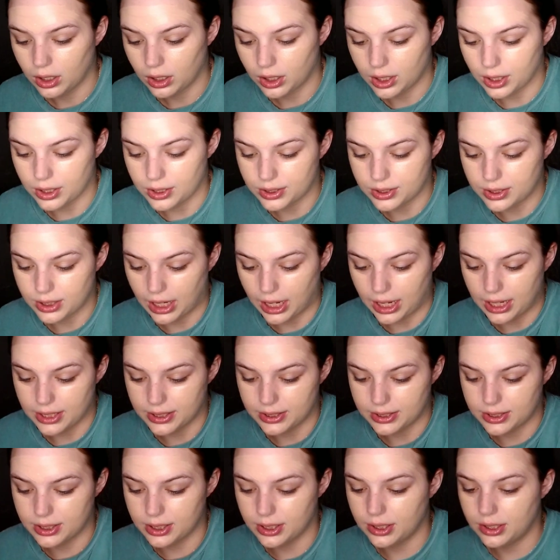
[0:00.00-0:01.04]
Because
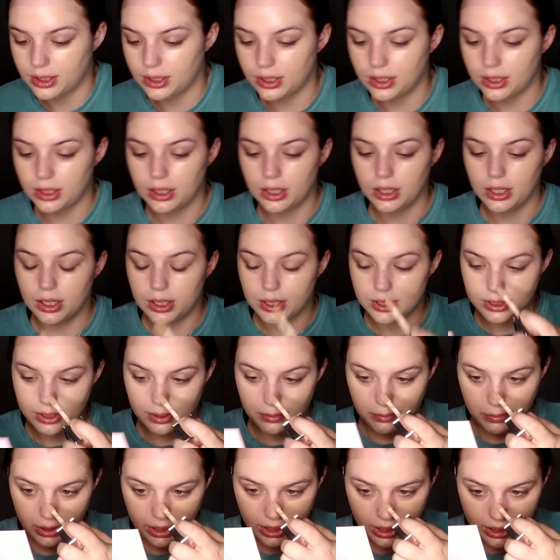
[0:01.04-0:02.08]
as
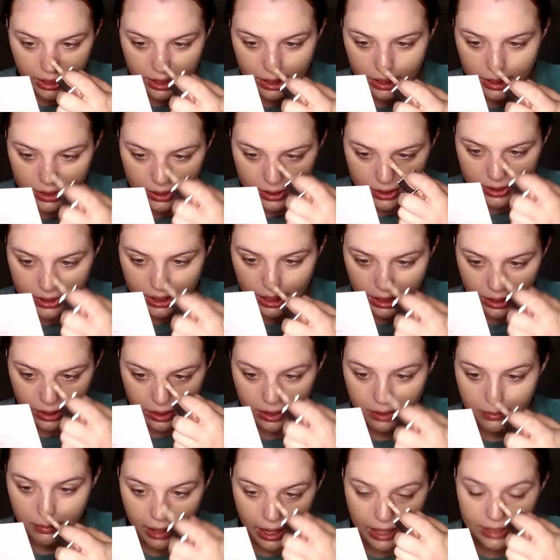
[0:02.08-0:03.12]
somebody said,
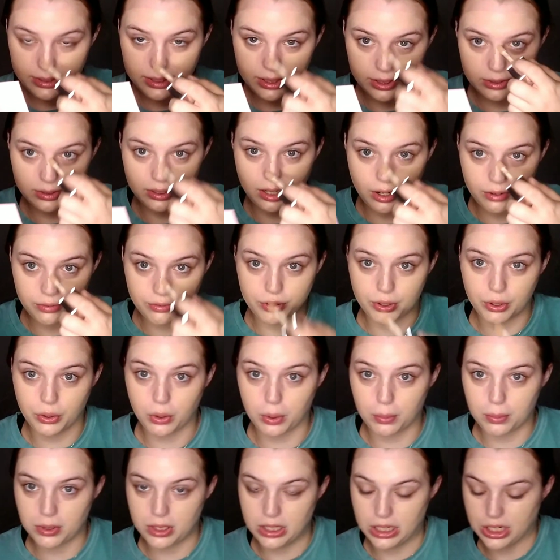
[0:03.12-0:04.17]
the mask is not for
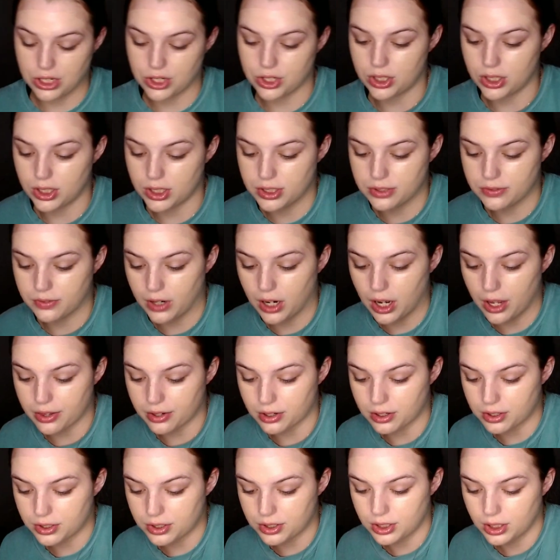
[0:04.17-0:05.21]
your protection, it's for
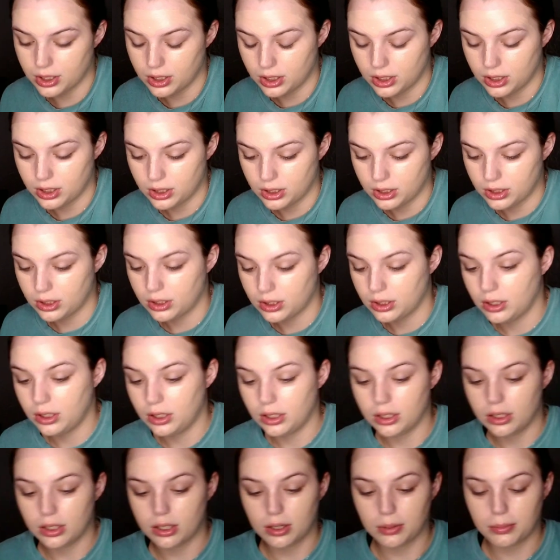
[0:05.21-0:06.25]
others.
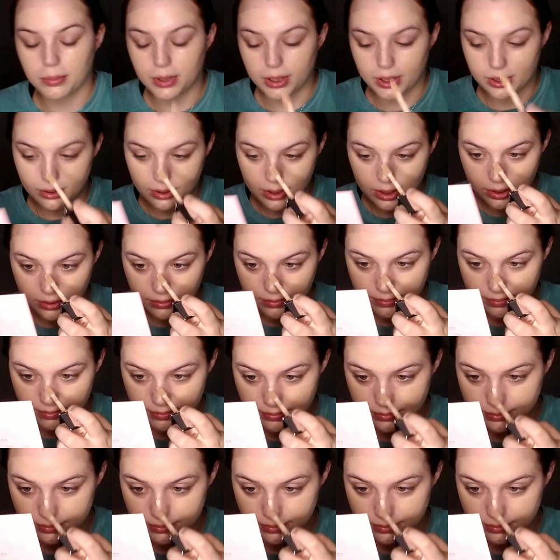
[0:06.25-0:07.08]
And I'm like, damn.